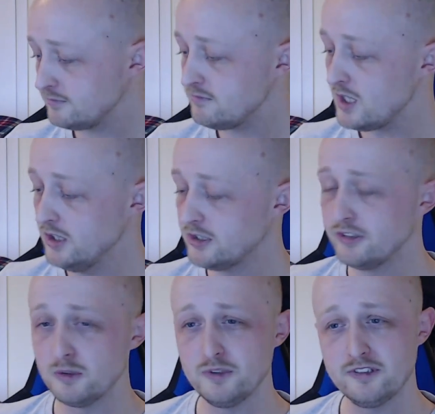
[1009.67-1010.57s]
because it
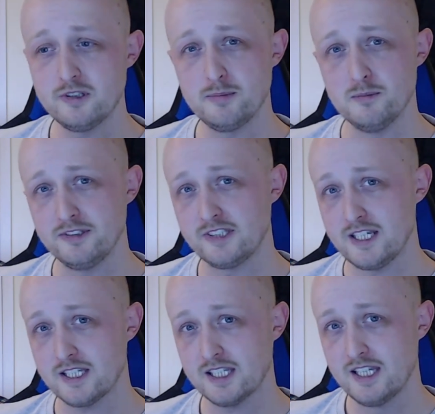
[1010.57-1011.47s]
was a simple
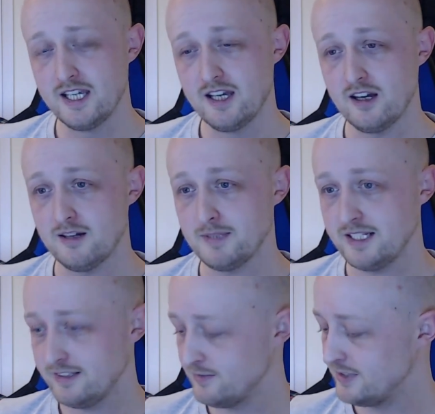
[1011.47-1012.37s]
mistake, and it
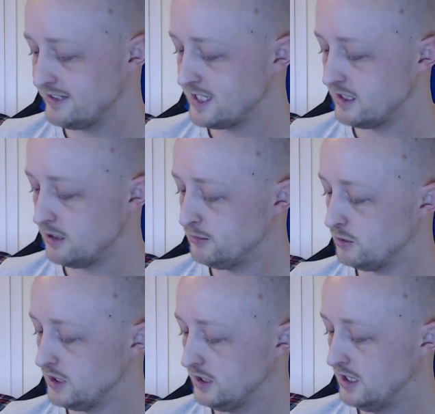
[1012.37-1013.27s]
didn't really stand up to it.